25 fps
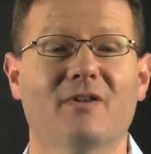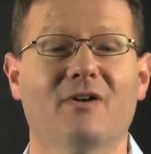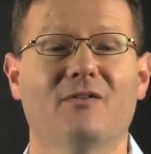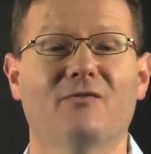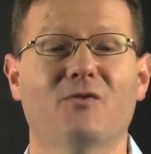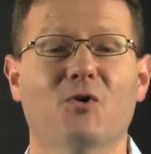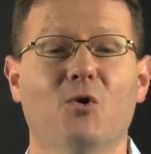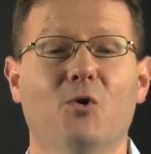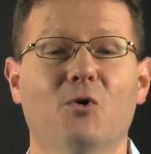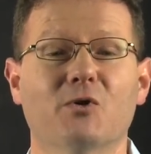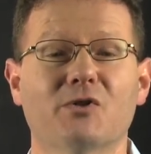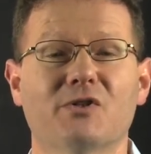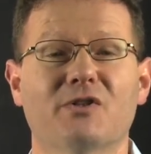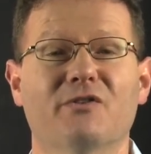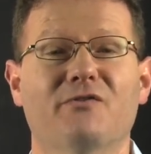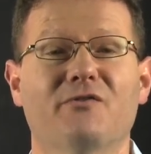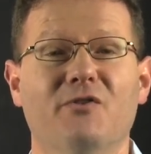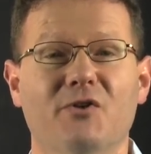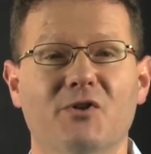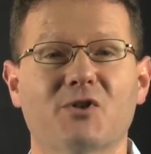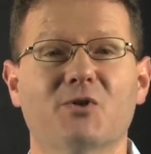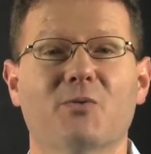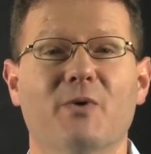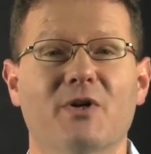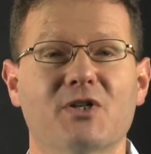Of course, the
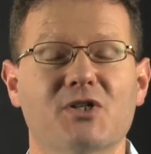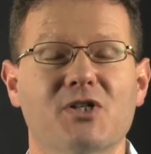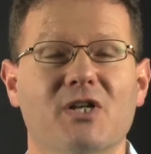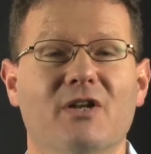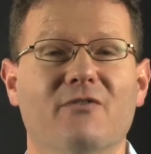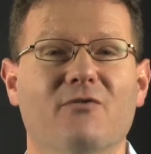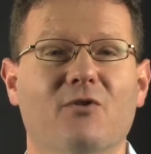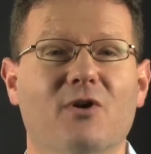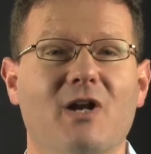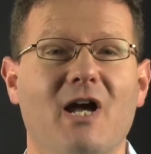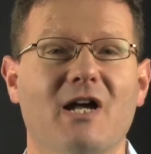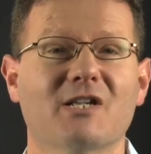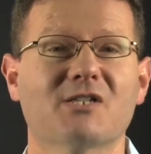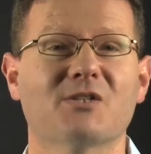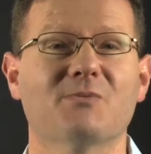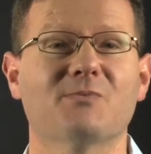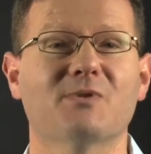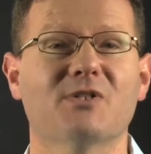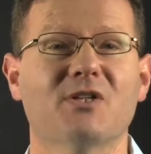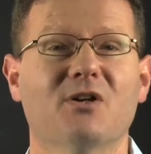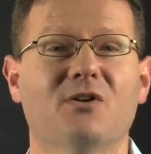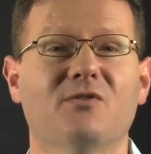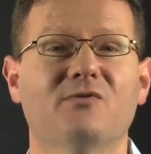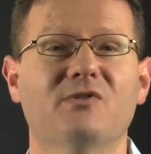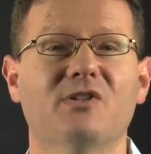first question everyone asks
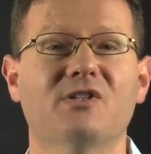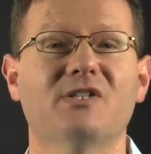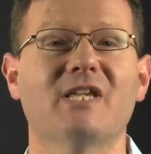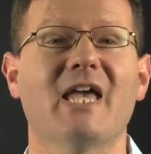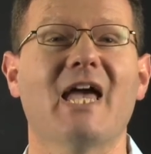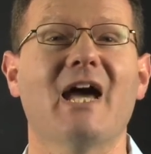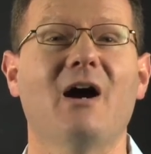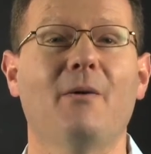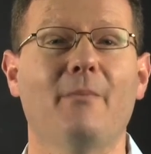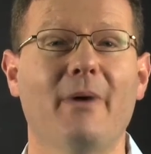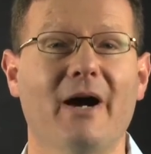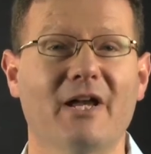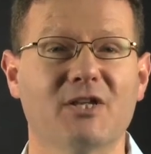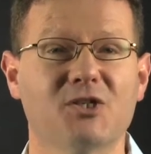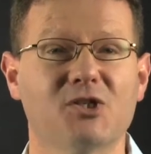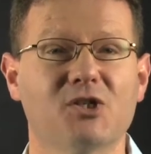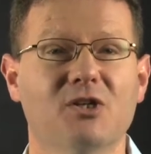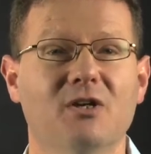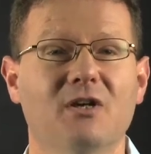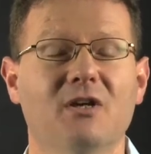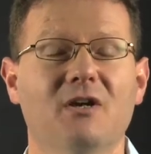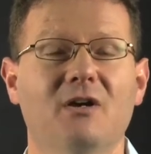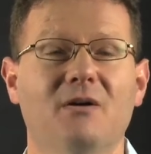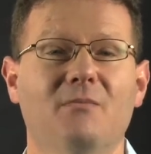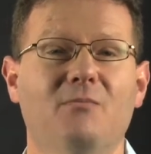themselves is how much?
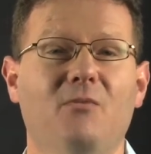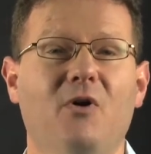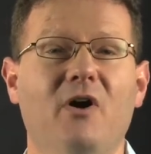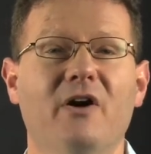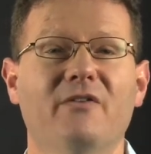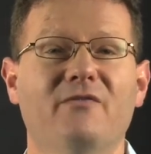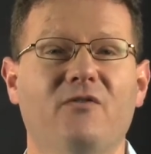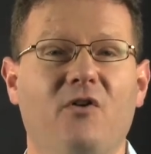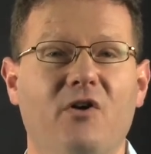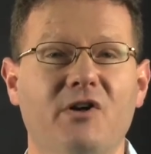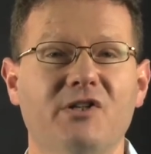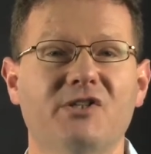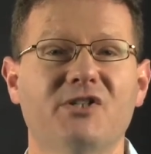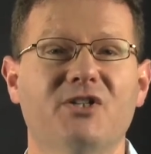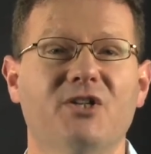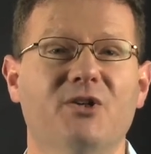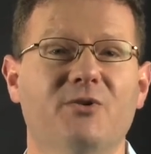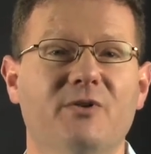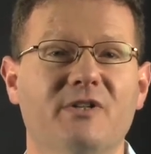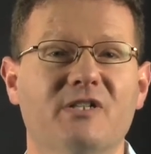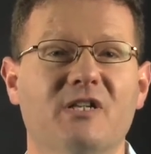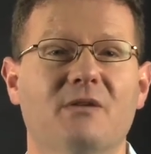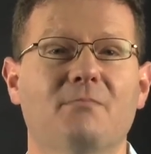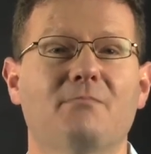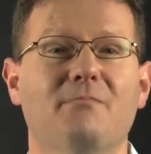My advice to you
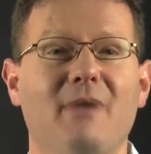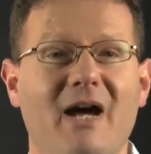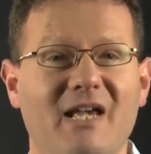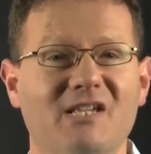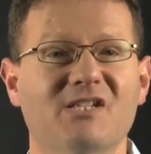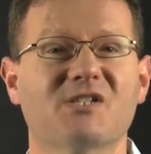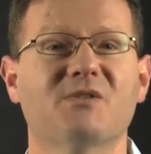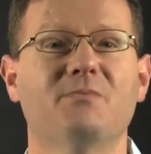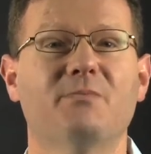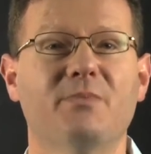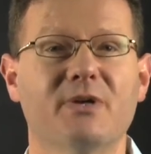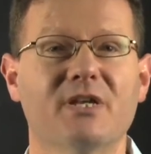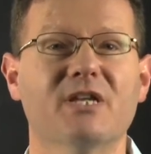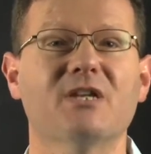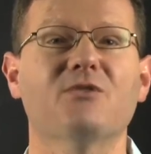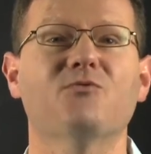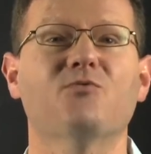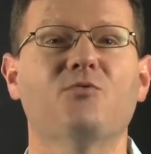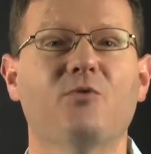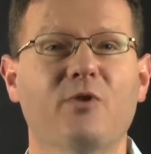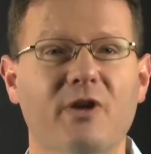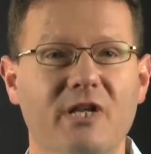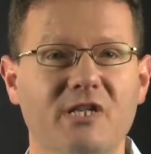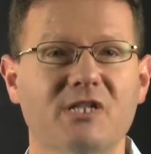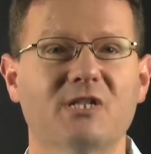is it must be
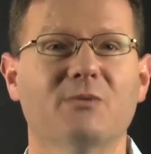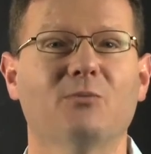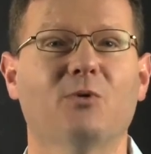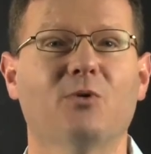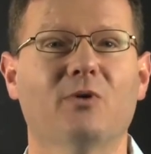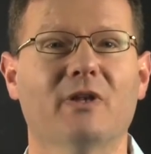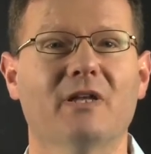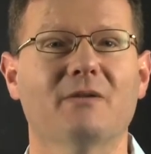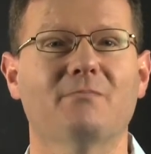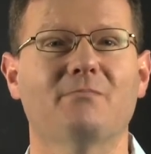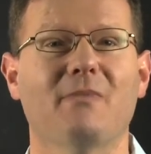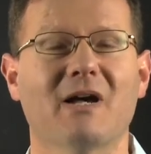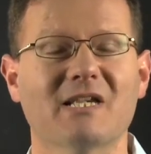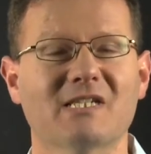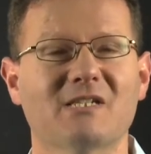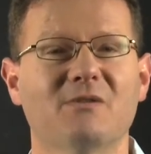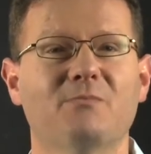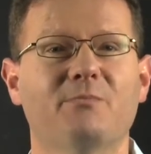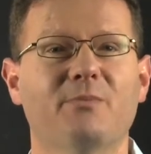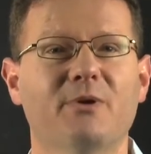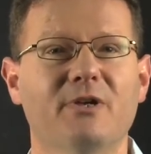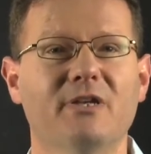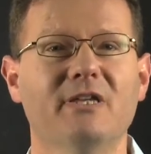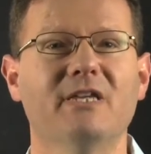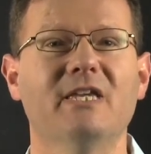reasonable. It
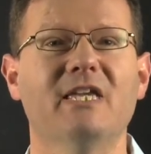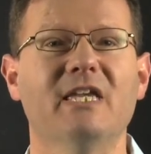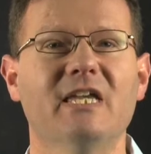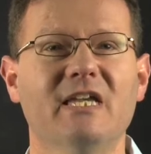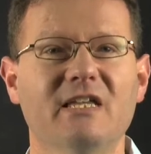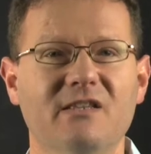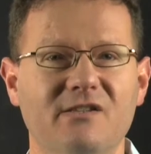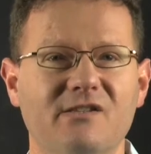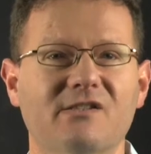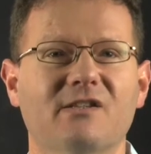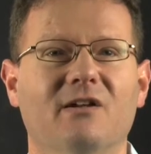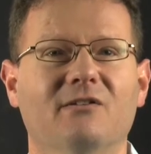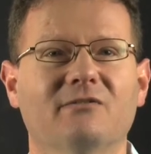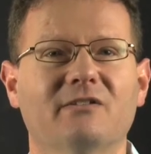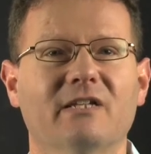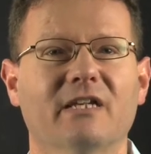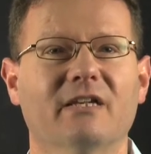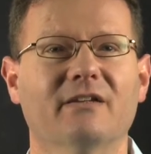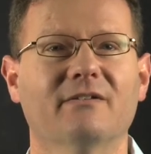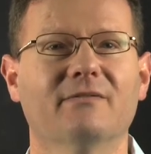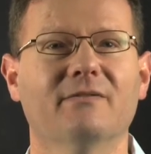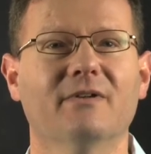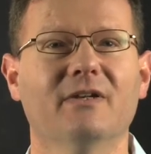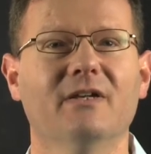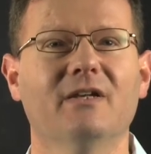mustn't be insulting.